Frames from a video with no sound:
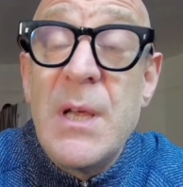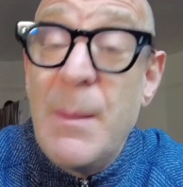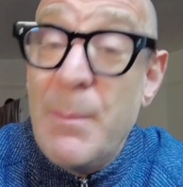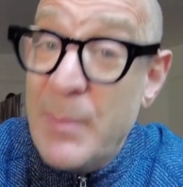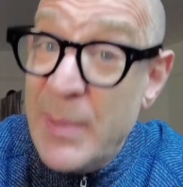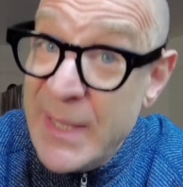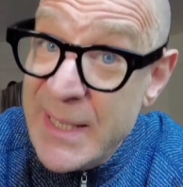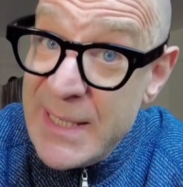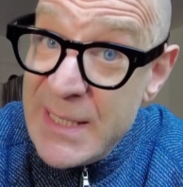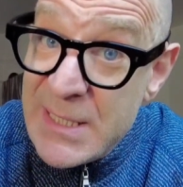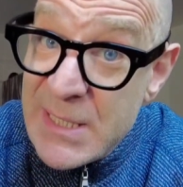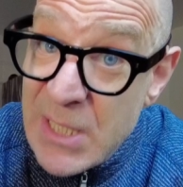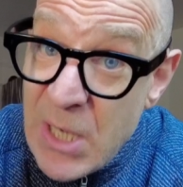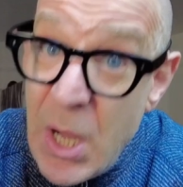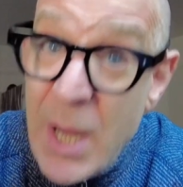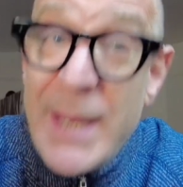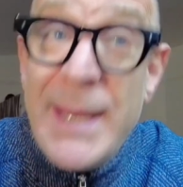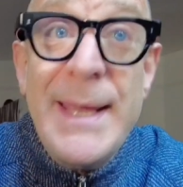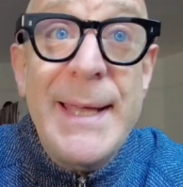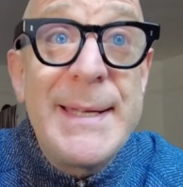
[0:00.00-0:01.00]
Please
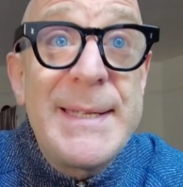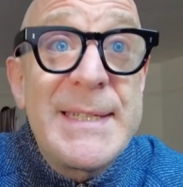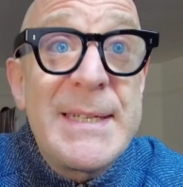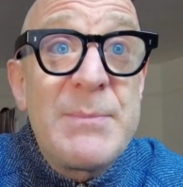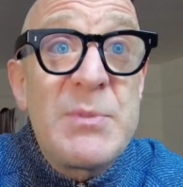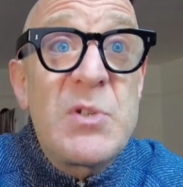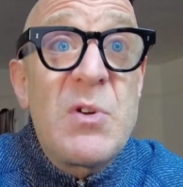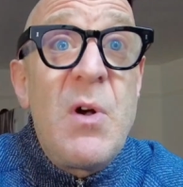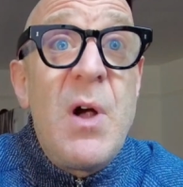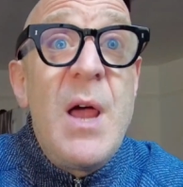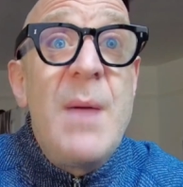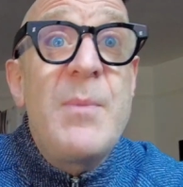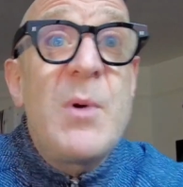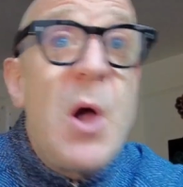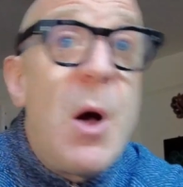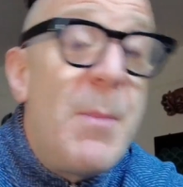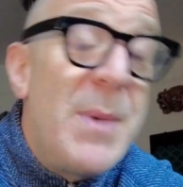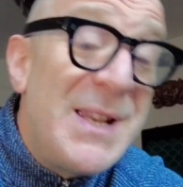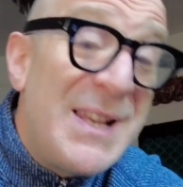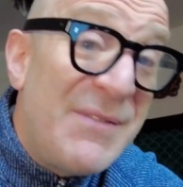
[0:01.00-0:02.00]
like and subscribe,
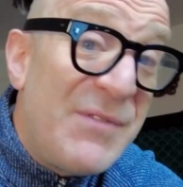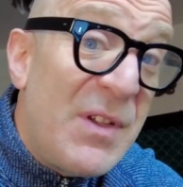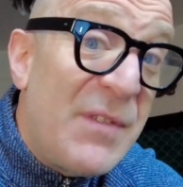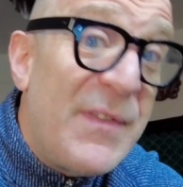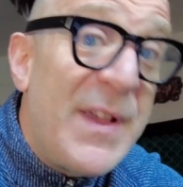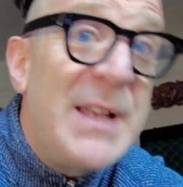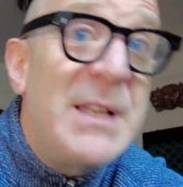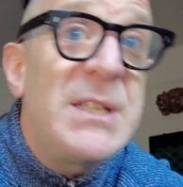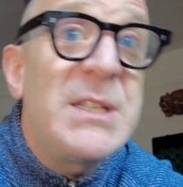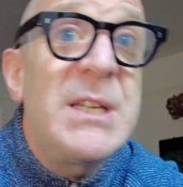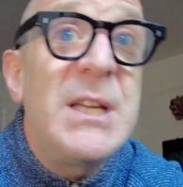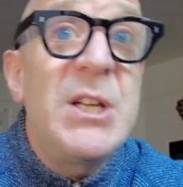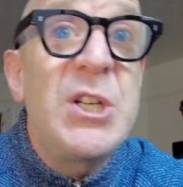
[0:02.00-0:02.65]
comment if you fancy,